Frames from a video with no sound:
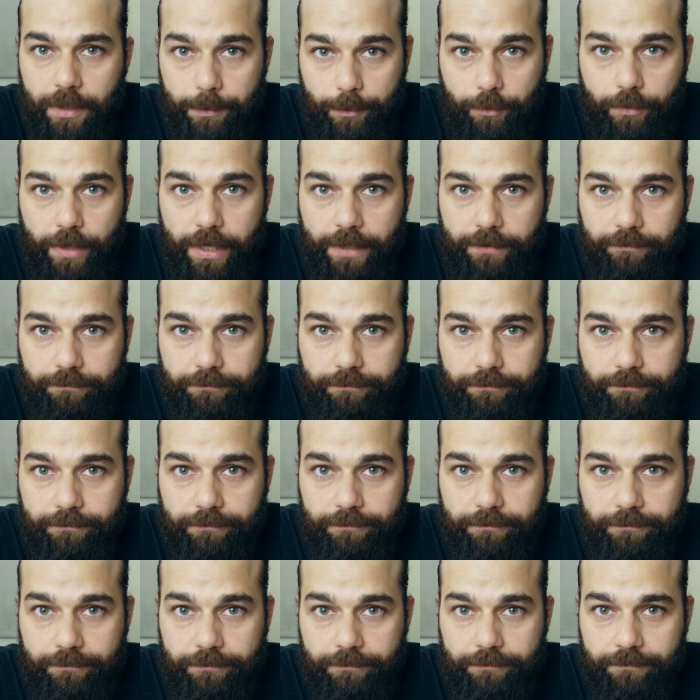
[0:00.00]
Am I right?
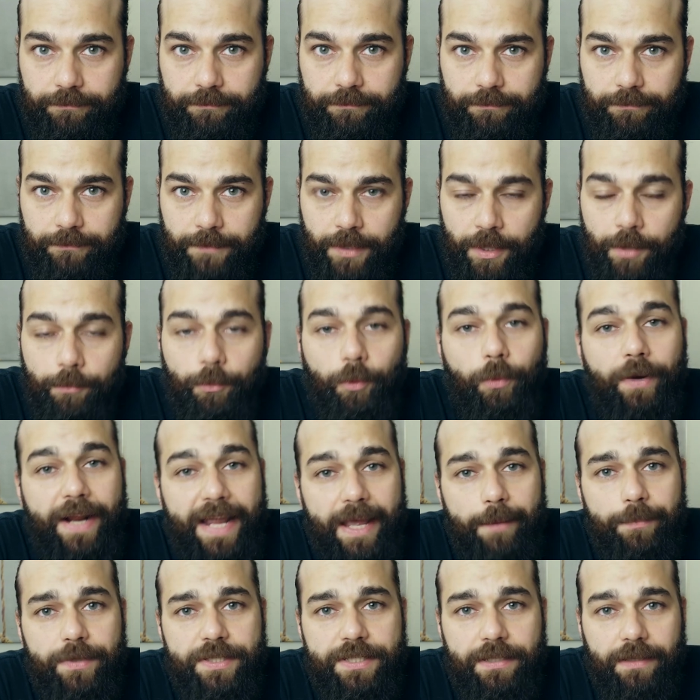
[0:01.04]
But what
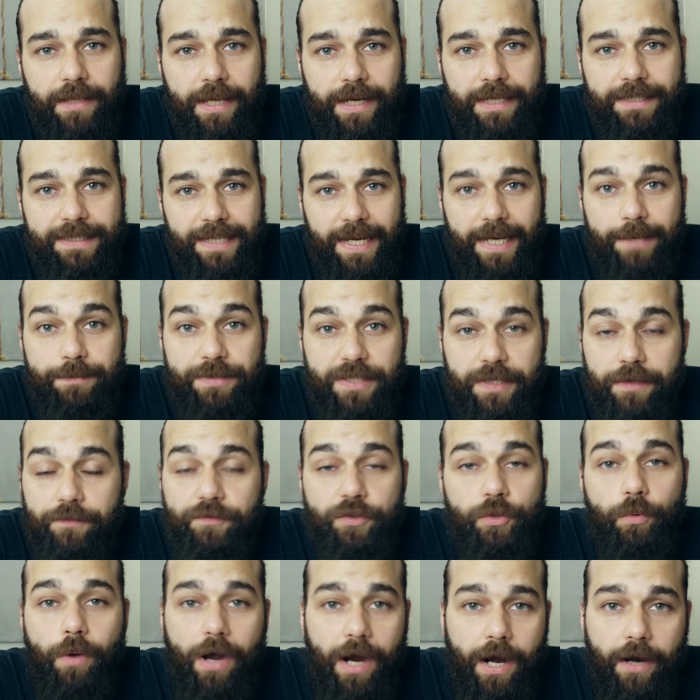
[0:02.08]
happens a lot of times,
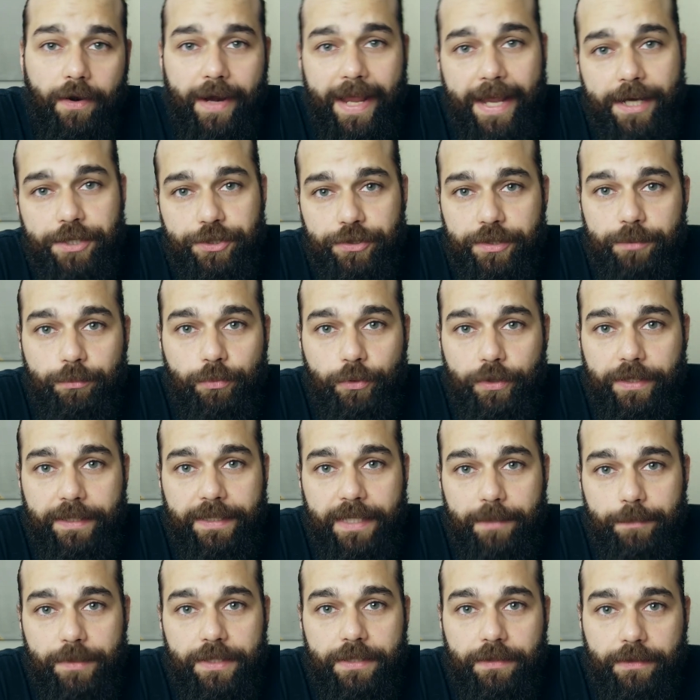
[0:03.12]
if you are actually
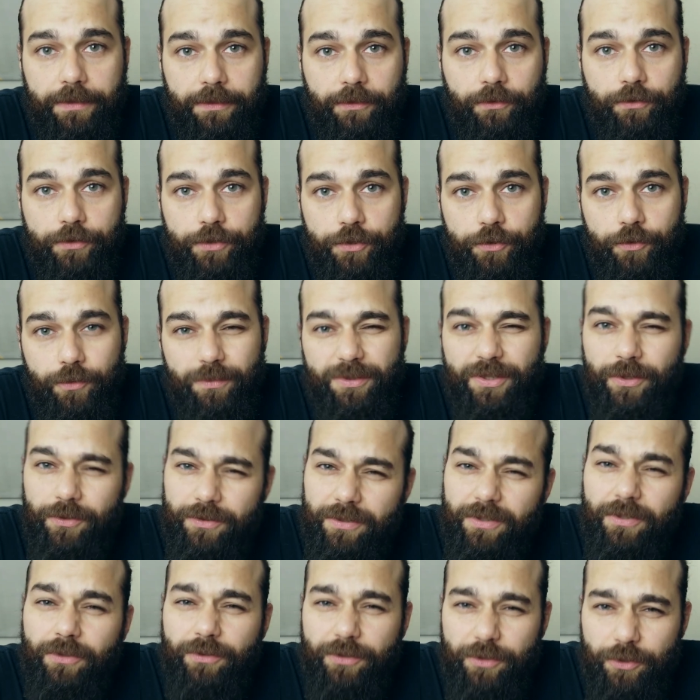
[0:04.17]
putting them into little tubes,
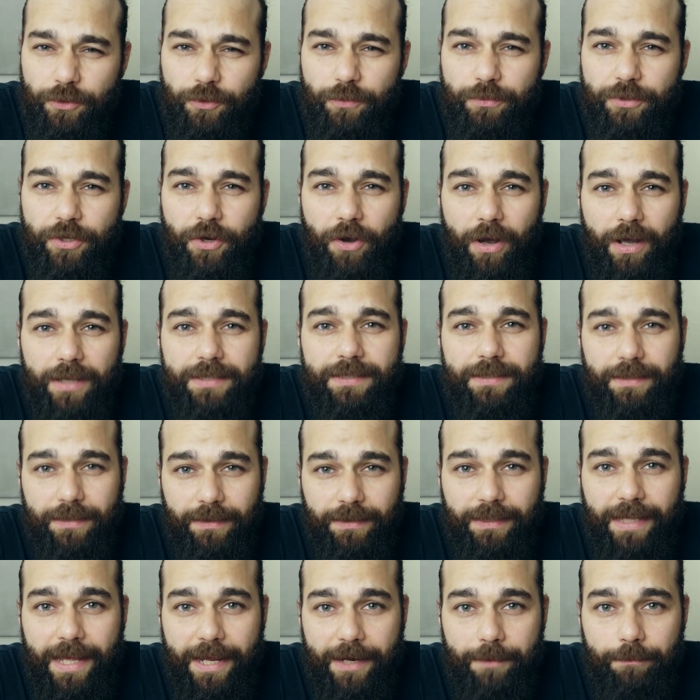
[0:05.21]
those little tubes cost
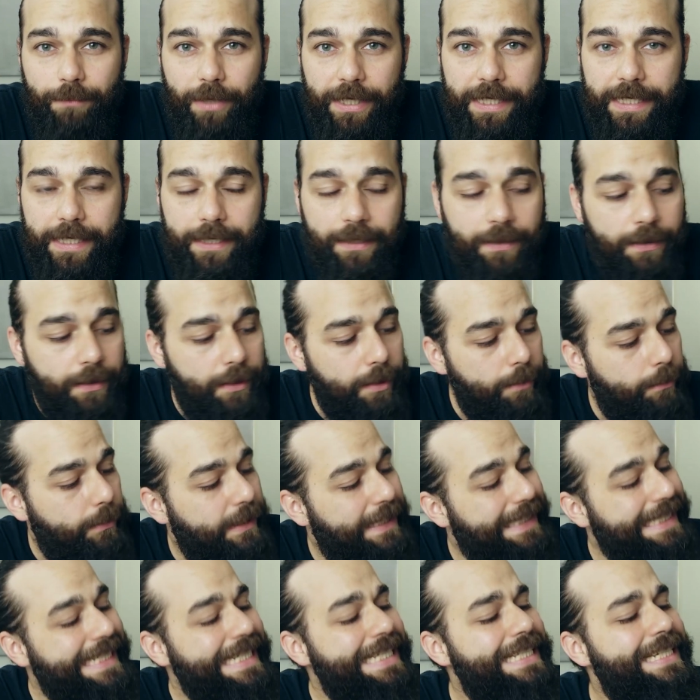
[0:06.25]
a lot of money.
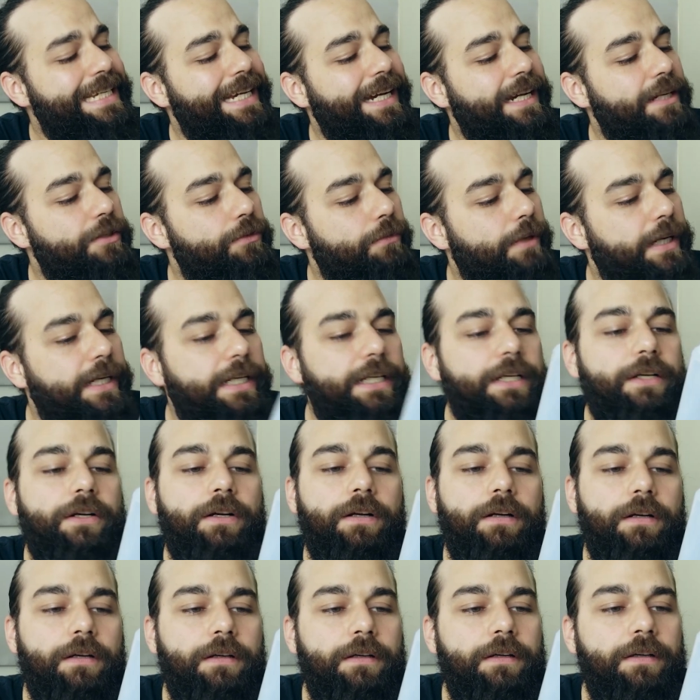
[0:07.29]
These guys right
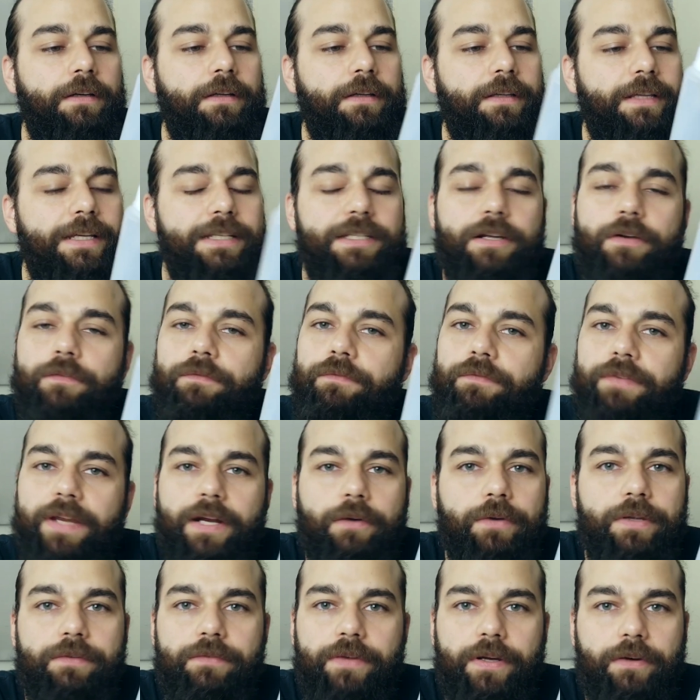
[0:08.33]
here, these are
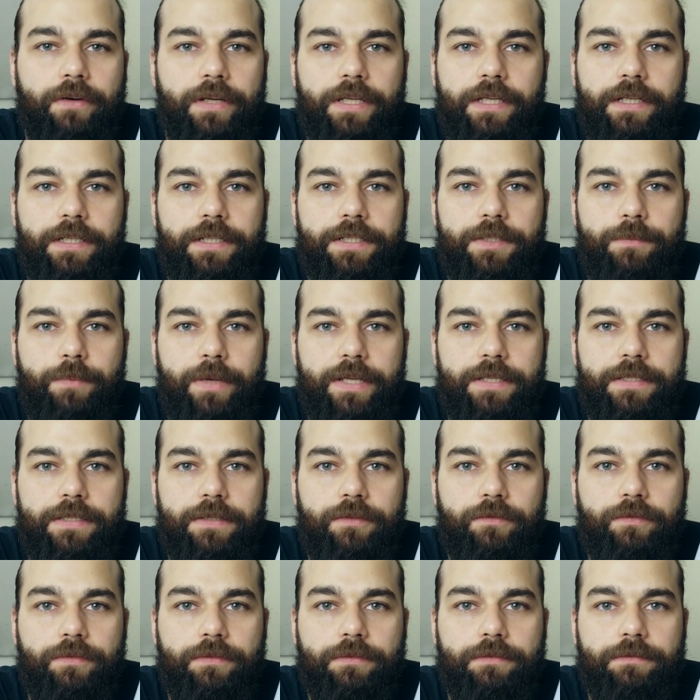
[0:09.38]
very, very
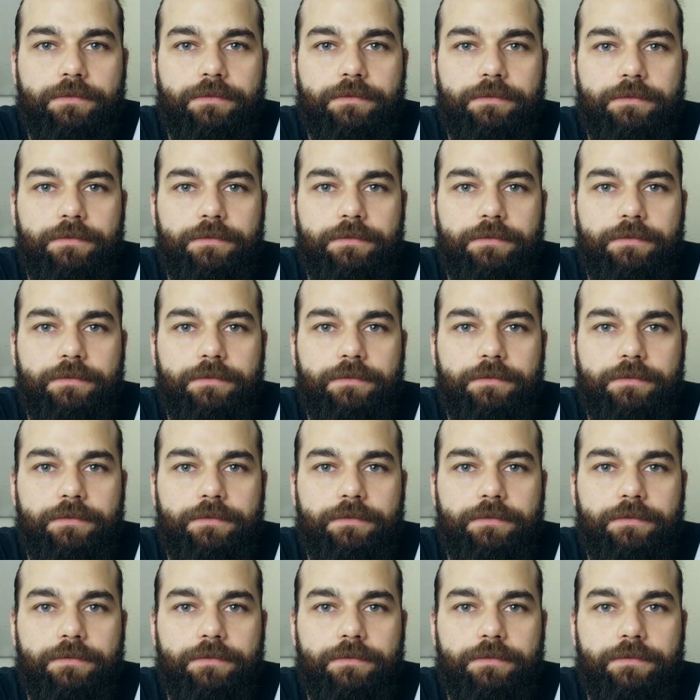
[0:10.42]
inexpensive.